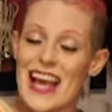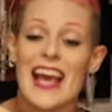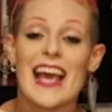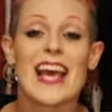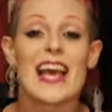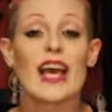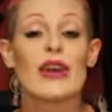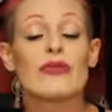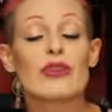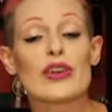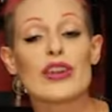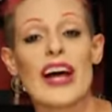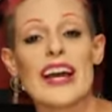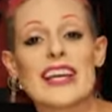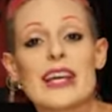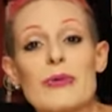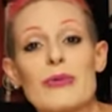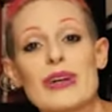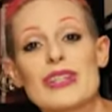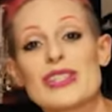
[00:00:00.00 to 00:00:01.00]
If you're
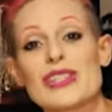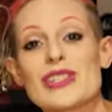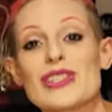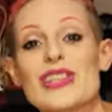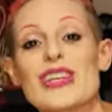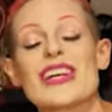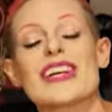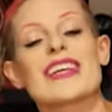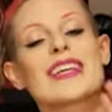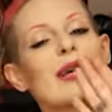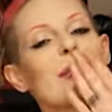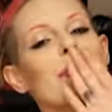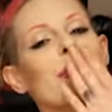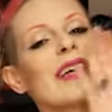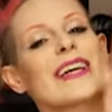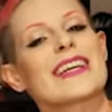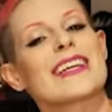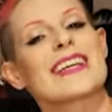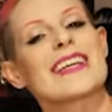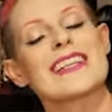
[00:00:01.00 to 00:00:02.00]
liking what you're seeing, give
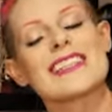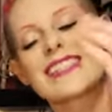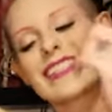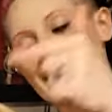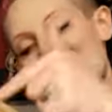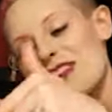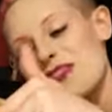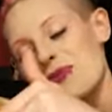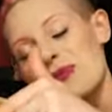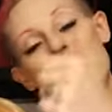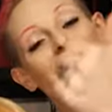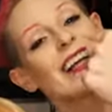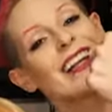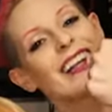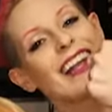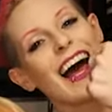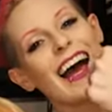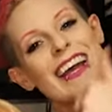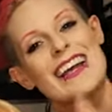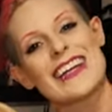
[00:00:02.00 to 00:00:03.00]
me a kiss, give me a
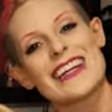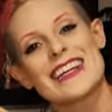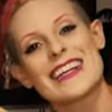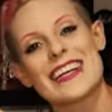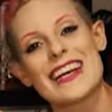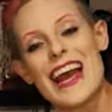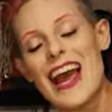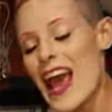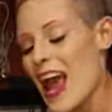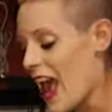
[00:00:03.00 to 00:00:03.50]
like.